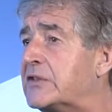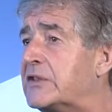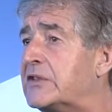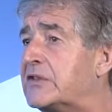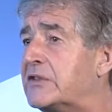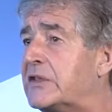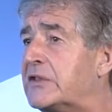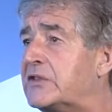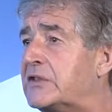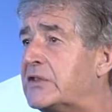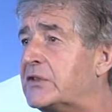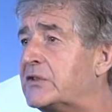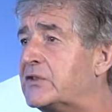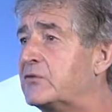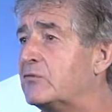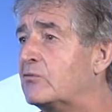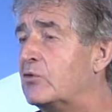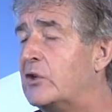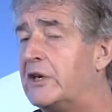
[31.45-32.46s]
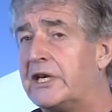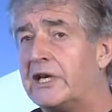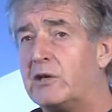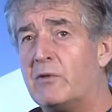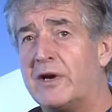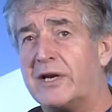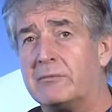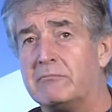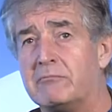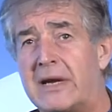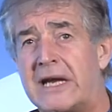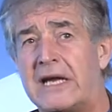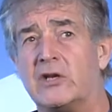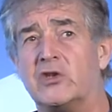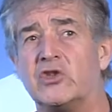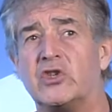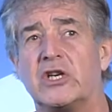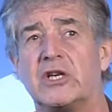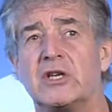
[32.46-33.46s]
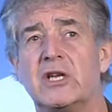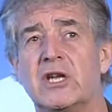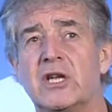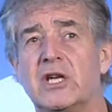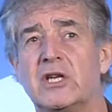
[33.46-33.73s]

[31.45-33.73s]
This is really quite a major